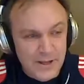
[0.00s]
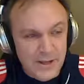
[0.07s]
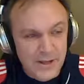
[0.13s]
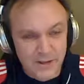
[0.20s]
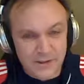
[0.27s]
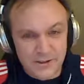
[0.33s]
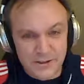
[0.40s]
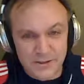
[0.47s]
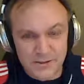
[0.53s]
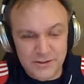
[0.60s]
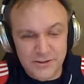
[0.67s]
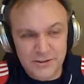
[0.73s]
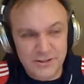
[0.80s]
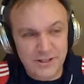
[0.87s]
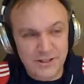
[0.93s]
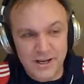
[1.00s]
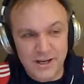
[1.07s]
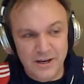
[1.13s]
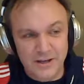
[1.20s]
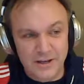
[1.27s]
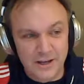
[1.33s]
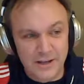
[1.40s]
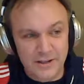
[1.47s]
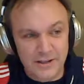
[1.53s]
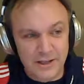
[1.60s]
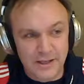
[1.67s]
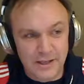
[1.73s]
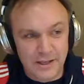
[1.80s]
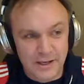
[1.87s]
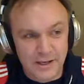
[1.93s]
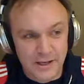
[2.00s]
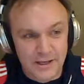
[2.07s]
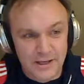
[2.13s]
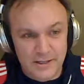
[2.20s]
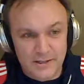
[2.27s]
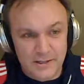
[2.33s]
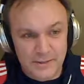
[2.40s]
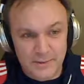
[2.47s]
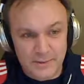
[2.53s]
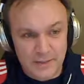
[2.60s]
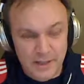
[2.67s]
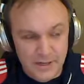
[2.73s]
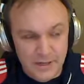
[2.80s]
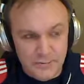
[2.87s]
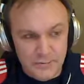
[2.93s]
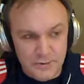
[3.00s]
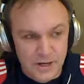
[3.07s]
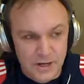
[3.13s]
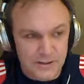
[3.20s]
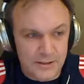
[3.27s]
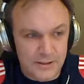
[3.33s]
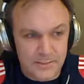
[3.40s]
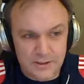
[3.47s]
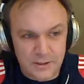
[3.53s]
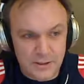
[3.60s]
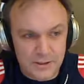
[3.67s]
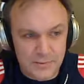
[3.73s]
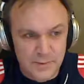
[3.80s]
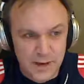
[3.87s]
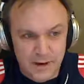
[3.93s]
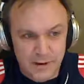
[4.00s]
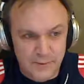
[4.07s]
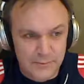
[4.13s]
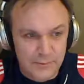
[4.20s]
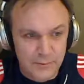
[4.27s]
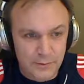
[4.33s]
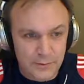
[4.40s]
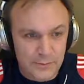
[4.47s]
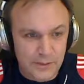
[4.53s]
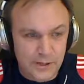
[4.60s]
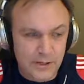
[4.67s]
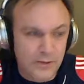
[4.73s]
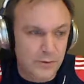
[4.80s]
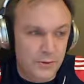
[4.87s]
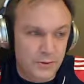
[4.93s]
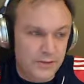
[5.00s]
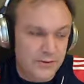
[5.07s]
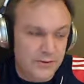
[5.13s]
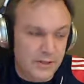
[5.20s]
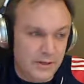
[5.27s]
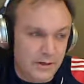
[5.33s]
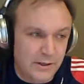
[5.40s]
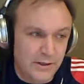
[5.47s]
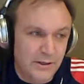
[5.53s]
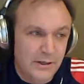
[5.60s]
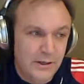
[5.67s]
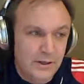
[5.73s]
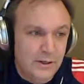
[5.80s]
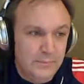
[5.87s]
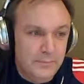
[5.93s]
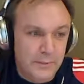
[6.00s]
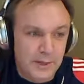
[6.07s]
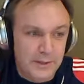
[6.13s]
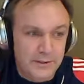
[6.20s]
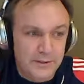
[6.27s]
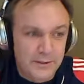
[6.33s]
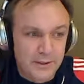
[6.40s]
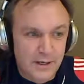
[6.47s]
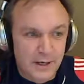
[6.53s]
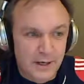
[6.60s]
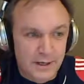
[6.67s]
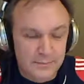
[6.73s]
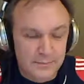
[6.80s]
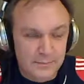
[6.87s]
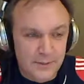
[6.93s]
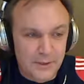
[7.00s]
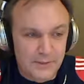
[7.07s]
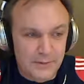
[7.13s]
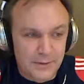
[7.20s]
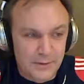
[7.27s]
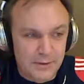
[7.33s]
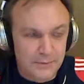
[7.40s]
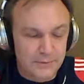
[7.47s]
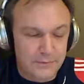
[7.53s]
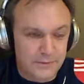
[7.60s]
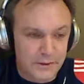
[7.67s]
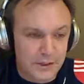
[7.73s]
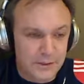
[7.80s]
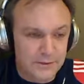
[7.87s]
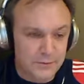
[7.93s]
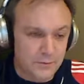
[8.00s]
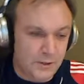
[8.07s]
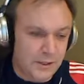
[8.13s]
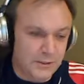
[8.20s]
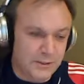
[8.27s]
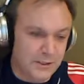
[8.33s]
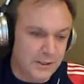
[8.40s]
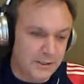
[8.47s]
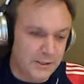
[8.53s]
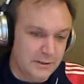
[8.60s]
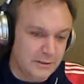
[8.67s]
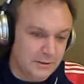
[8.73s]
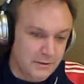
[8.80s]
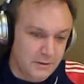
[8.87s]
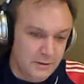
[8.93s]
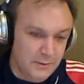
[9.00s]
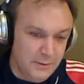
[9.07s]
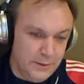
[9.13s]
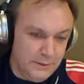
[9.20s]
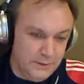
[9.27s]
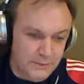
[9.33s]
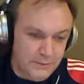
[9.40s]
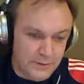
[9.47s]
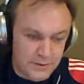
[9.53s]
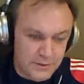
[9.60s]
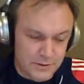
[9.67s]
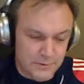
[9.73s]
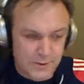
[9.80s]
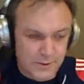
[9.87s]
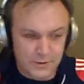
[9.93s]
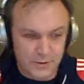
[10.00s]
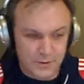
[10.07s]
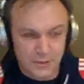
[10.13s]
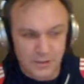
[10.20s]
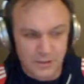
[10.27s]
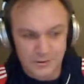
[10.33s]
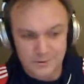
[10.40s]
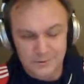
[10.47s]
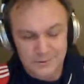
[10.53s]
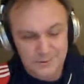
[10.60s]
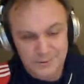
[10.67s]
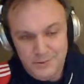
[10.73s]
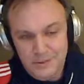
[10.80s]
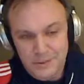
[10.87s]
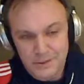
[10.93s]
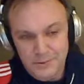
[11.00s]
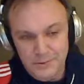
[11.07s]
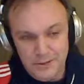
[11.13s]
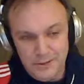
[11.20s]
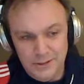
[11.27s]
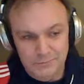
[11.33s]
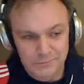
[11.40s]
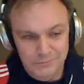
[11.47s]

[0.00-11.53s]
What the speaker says: else out in the East, I mean, the East was locked up. It's just a matter of who is playing who, etc. But for us watching New England versus Montreal, the only